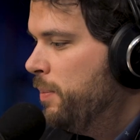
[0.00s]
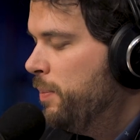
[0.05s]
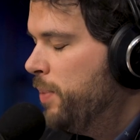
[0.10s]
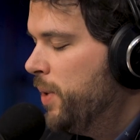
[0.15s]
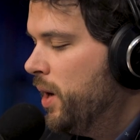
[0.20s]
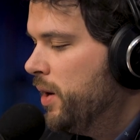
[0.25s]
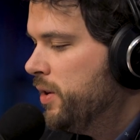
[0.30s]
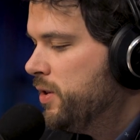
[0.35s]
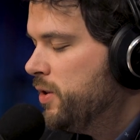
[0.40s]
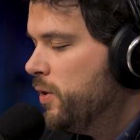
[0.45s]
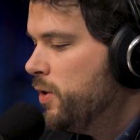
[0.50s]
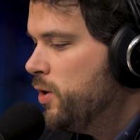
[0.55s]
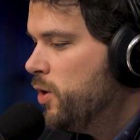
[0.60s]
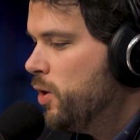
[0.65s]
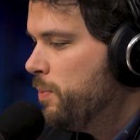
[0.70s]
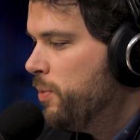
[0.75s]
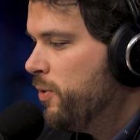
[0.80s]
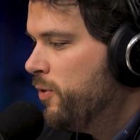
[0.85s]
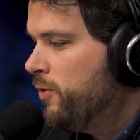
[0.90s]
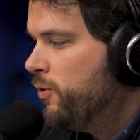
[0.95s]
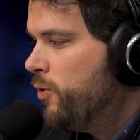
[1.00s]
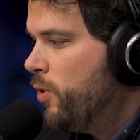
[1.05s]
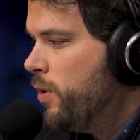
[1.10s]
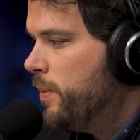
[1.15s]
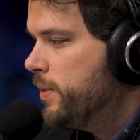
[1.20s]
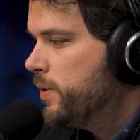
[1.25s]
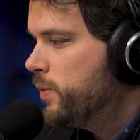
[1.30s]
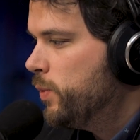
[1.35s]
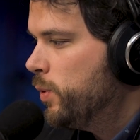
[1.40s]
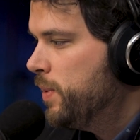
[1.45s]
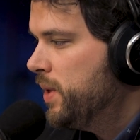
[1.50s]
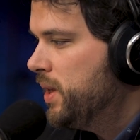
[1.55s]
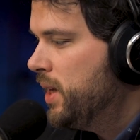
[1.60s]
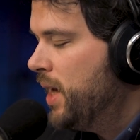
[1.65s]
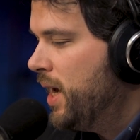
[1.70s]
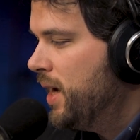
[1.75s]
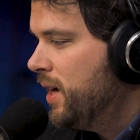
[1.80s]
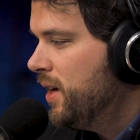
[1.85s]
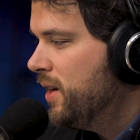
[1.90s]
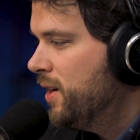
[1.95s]
but also your performance will be
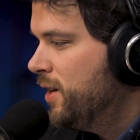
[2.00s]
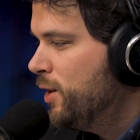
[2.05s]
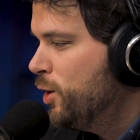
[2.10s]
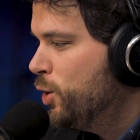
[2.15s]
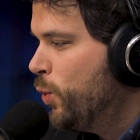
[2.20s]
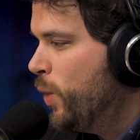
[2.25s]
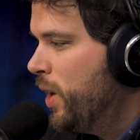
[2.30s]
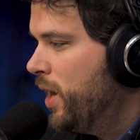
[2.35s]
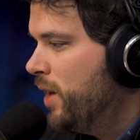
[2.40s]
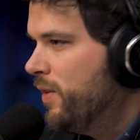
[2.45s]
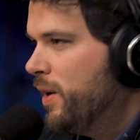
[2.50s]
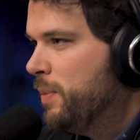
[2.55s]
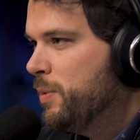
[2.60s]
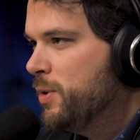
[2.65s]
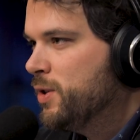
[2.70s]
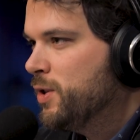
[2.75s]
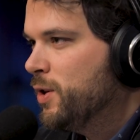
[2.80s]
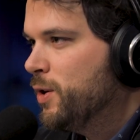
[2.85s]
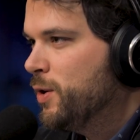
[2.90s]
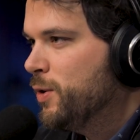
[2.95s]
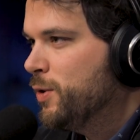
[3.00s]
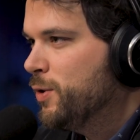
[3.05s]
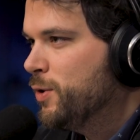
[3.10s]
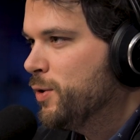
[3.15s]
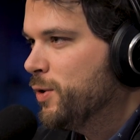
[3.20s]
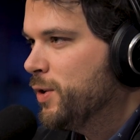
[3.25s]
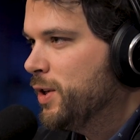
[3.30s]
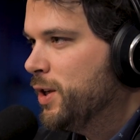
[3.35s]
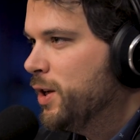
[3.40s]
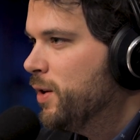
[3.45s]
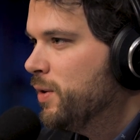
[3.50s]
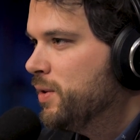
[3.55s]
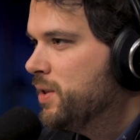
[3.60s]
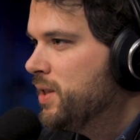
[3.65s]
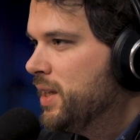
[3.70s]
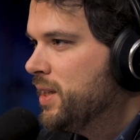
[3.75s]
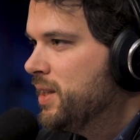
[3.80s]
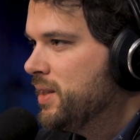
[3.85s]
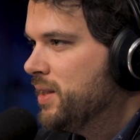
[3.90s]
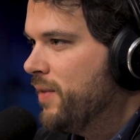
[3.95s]
taken in 12 episodes or you know
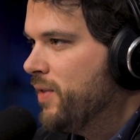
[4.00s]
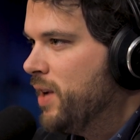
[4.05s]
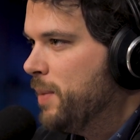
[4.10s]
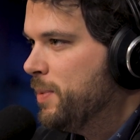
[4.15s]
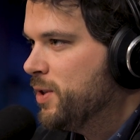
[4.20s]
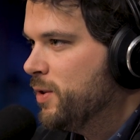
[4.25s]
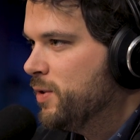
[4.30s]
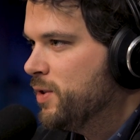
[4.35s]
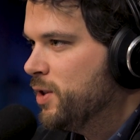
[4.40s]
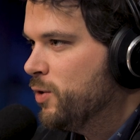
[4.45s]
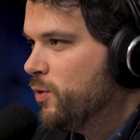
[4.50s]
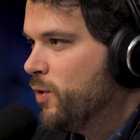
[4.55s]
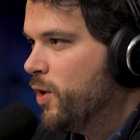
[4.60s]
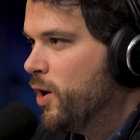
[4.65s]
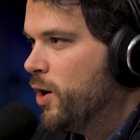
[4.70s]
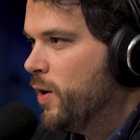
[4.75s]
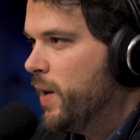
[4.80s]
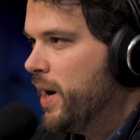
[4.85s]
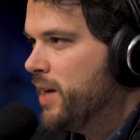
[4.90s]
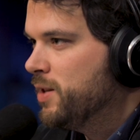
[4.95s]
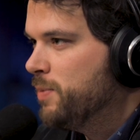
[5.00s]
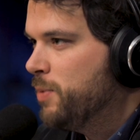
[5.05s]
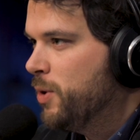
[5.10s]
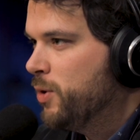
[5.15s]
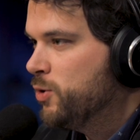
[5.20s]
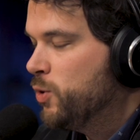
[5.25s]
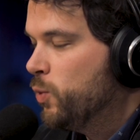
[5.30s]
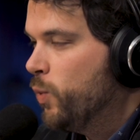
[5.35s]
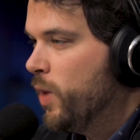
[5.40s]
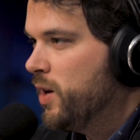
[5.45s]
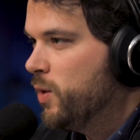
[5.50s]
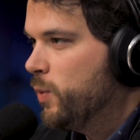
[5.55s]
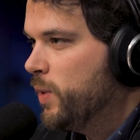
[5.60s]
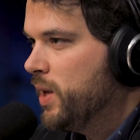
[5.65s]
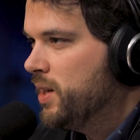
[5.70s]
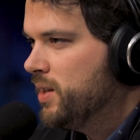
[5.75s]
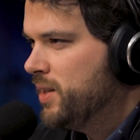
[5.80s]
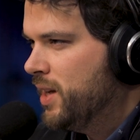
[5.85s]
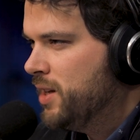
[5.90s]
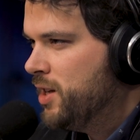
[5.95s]
six seven episodes yeah. in a row as opposed to one a
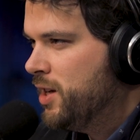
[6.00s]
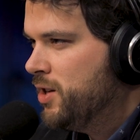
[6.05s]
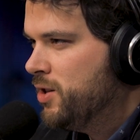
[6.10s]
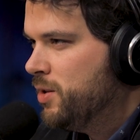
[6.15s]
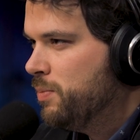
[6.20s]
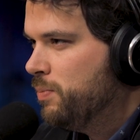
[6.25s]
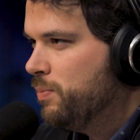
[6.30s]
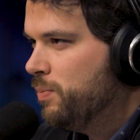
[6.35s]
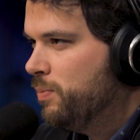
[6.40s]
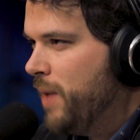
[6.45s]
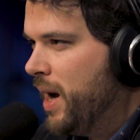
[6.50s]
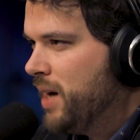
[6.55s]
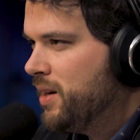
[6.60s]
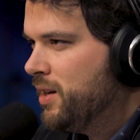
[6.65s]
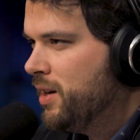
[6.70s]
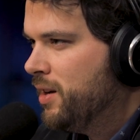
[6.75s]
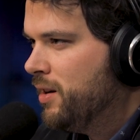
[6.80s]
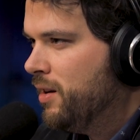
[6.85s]
week does that change your acting